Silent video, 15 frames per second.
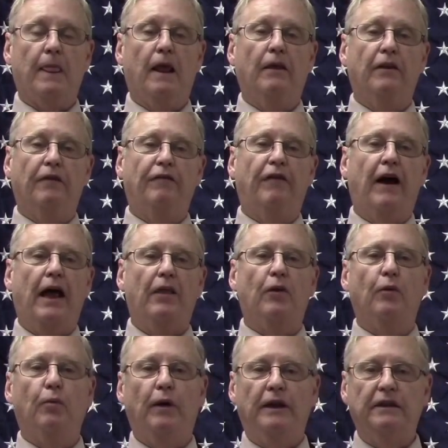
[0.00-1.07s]
The father
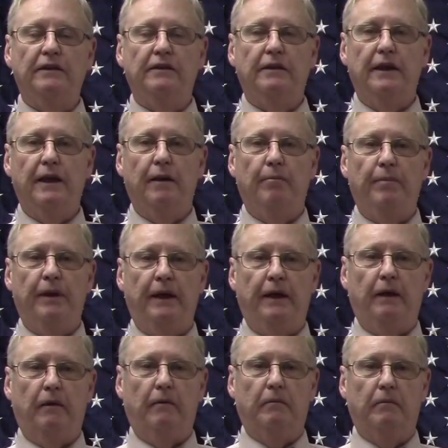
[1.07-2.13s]
wins the
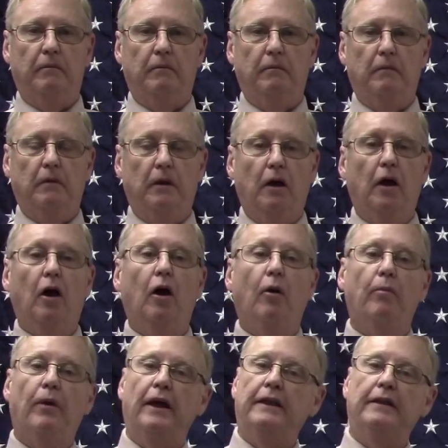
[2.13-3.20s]
appeal.
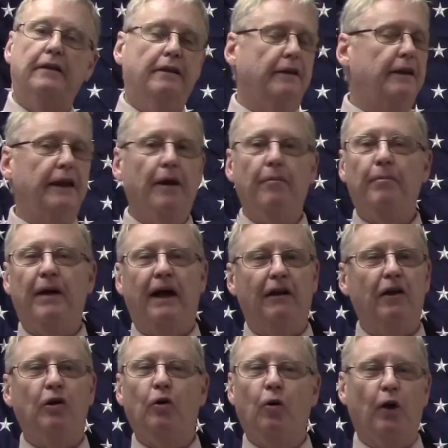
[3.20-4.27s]
But the
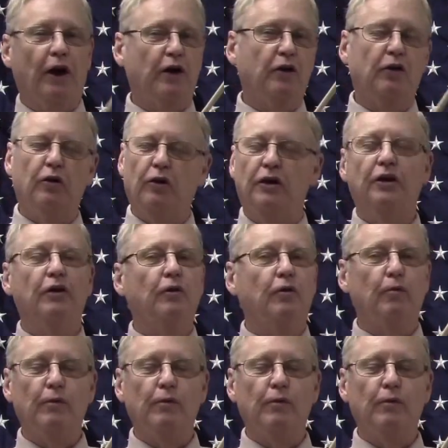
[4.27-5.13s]
appellate court couldn't